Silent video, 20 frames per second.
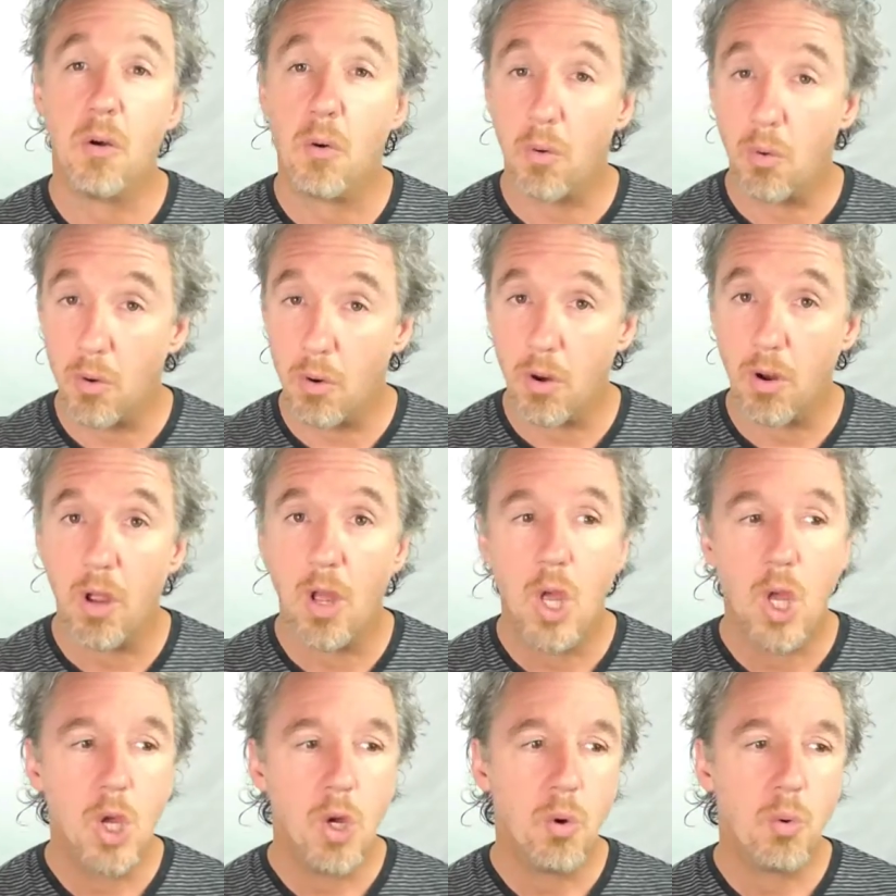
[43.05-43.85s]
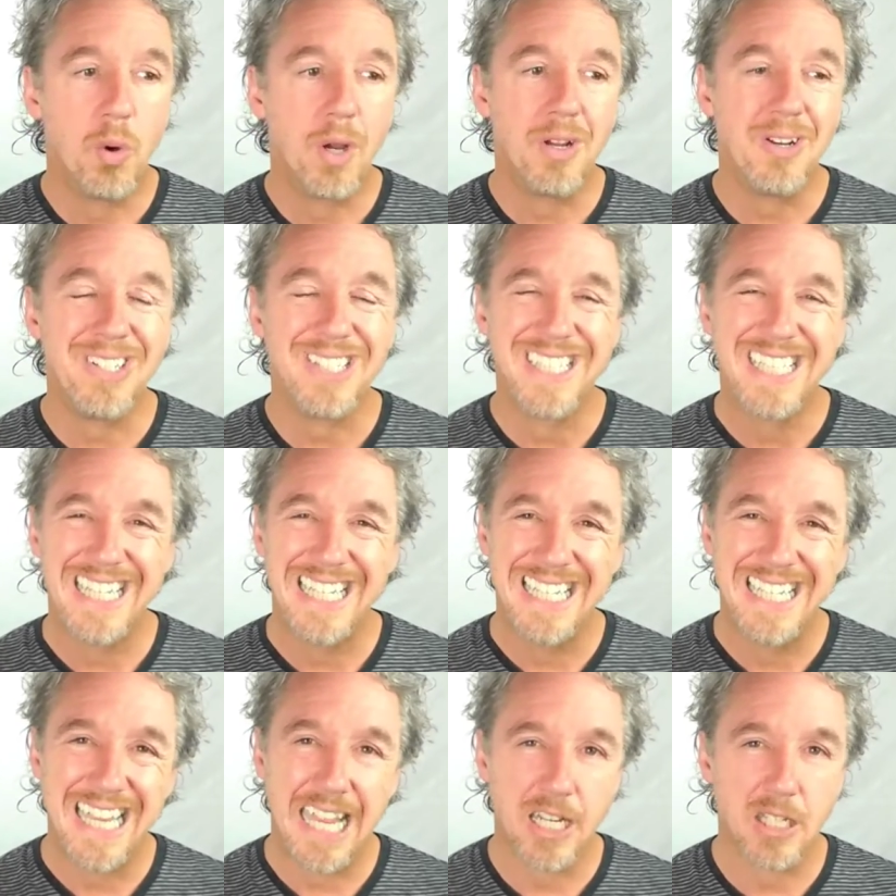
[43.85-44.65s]
Or where is the
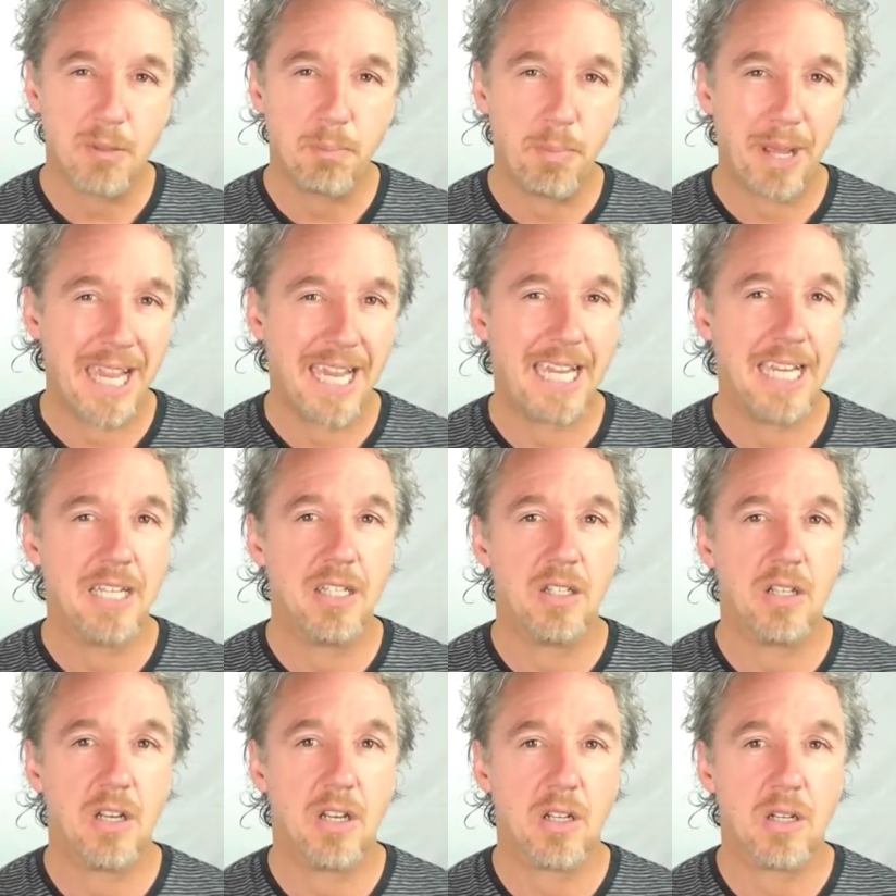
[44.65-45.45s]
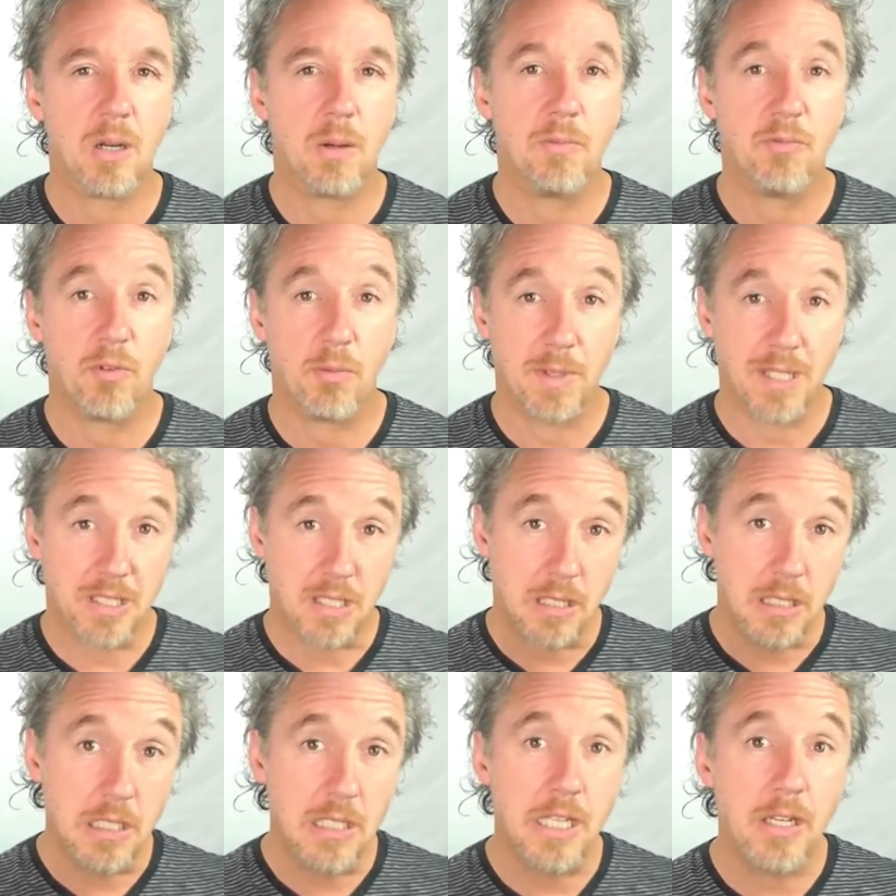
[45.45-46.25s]
next pain going to come from? It's
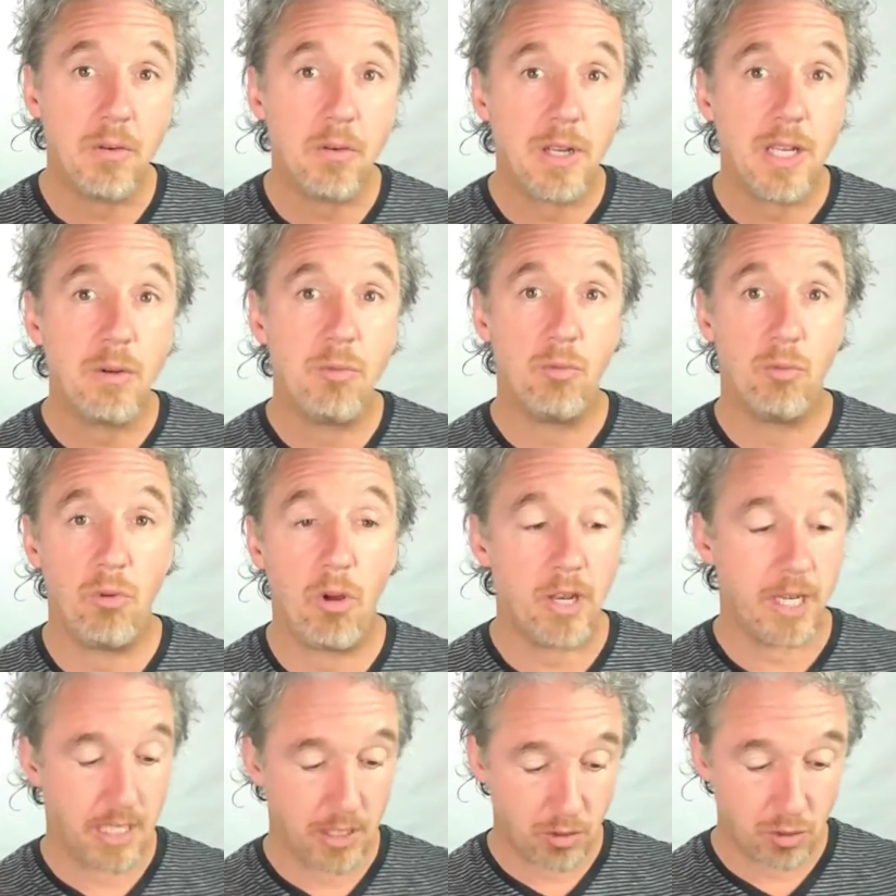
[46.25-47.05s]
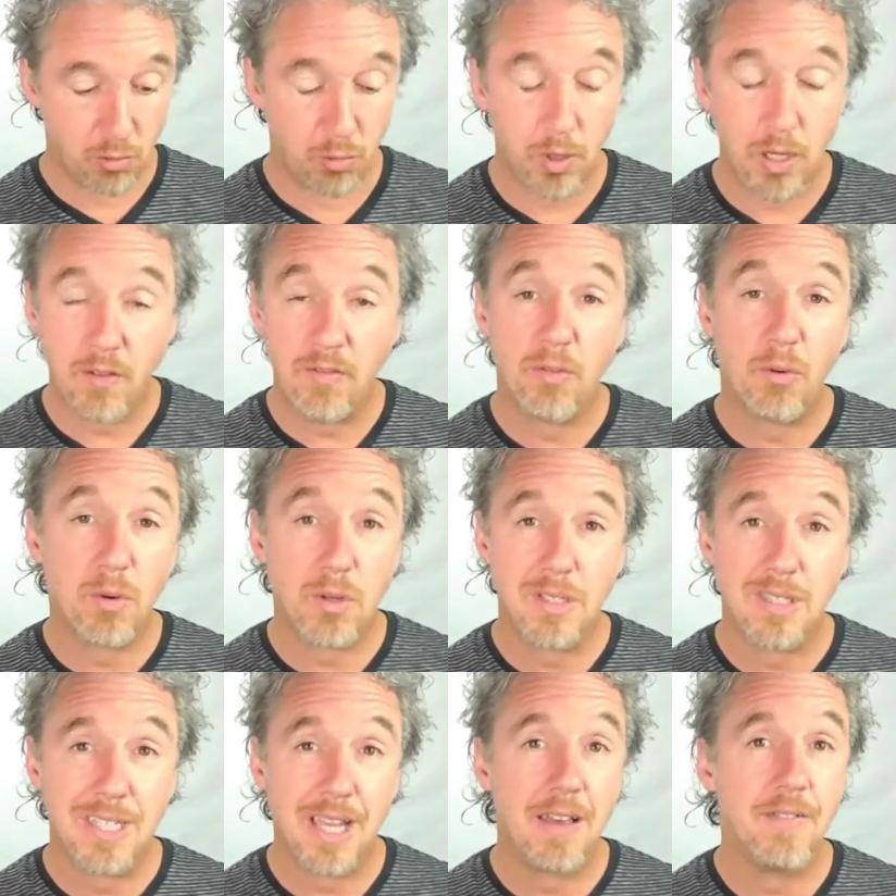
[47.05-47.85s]
literally running
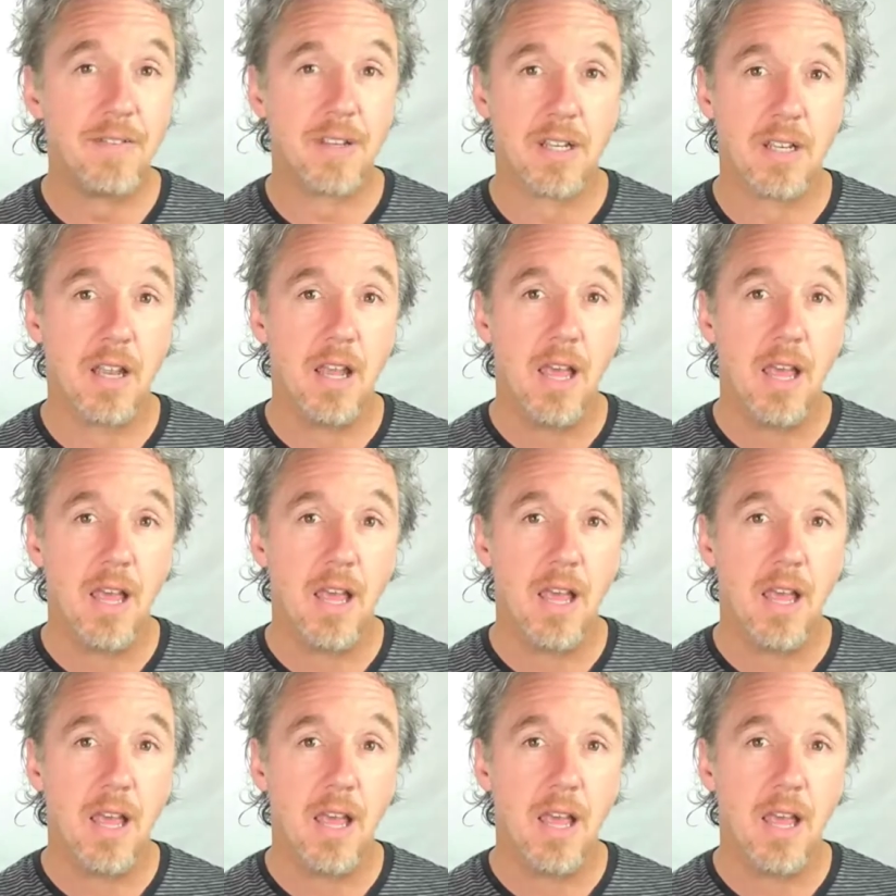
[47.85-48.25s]
24/7